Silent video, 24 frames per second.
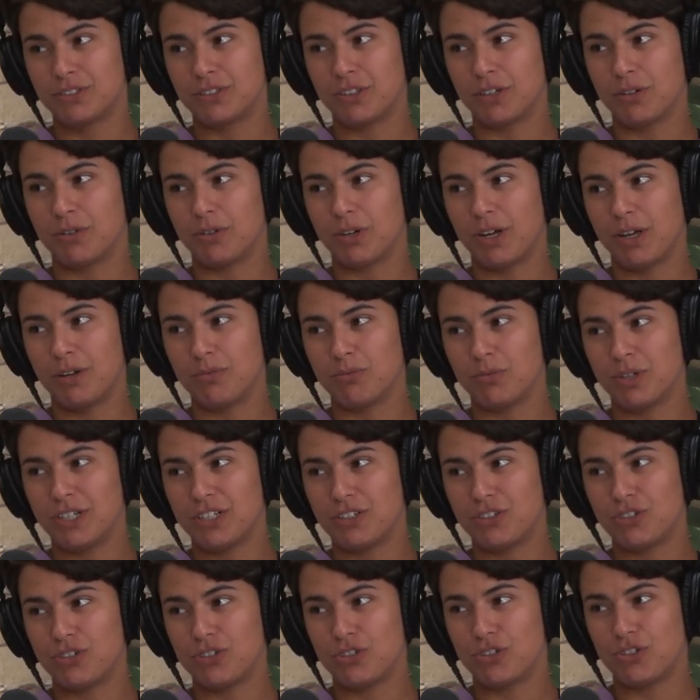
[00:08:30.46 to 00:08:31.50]
Oh so I
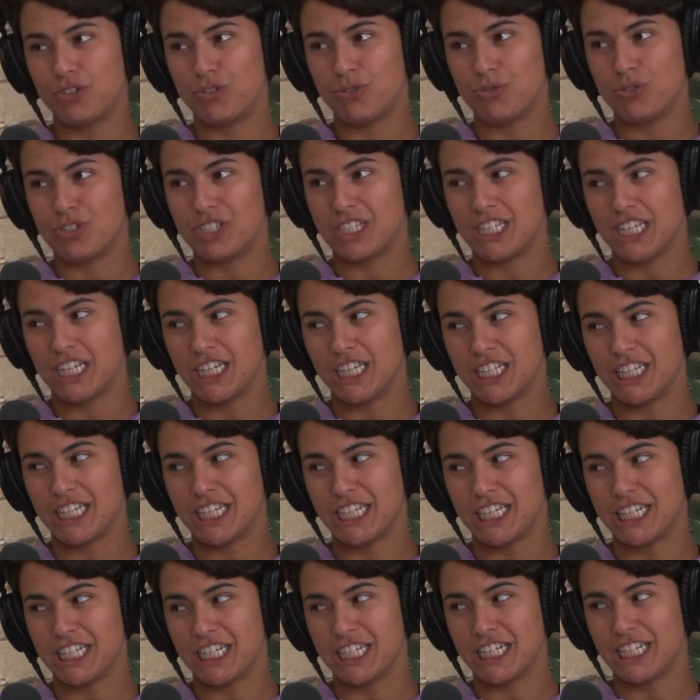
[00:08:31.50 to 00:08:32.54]
went to New
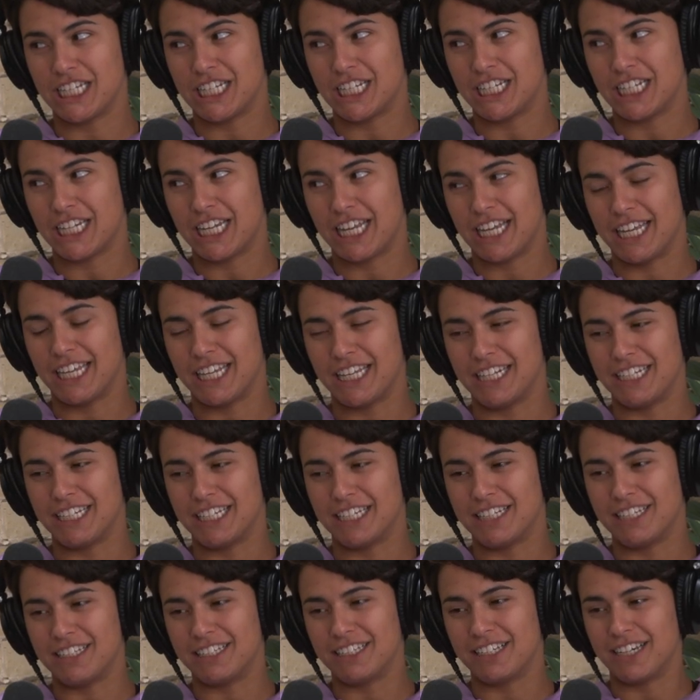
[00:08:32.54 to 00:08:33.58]
Zealand
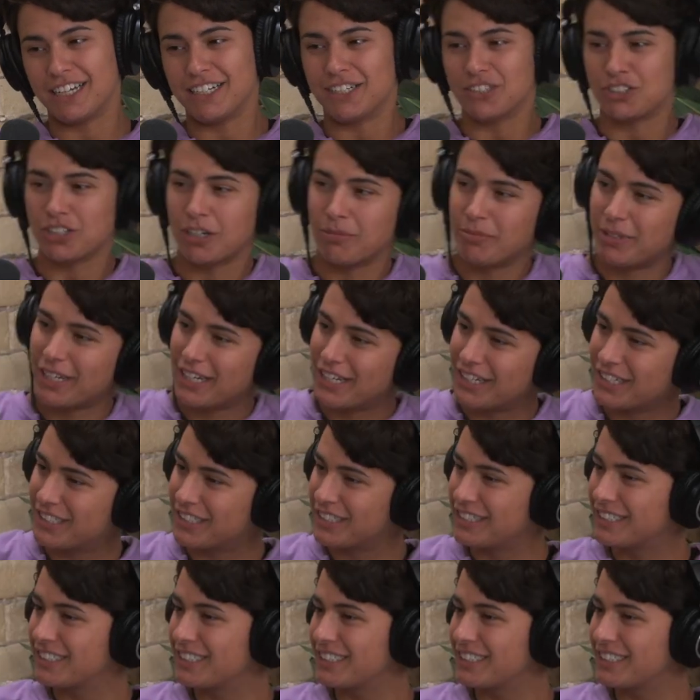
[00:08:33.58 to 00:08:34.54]
and got a job there.